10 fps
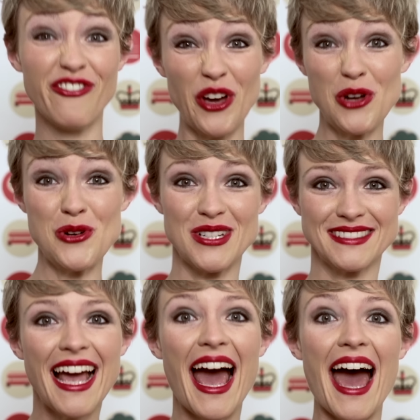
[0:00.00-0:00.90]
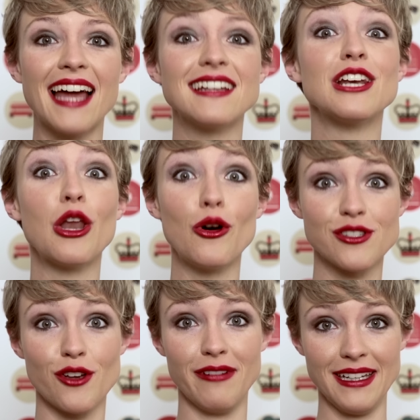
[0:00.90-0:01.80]
Food, and lots
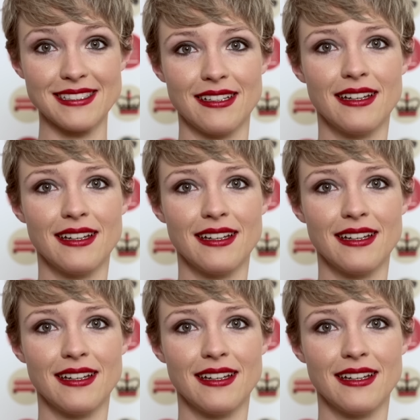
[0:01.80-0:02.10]
of it.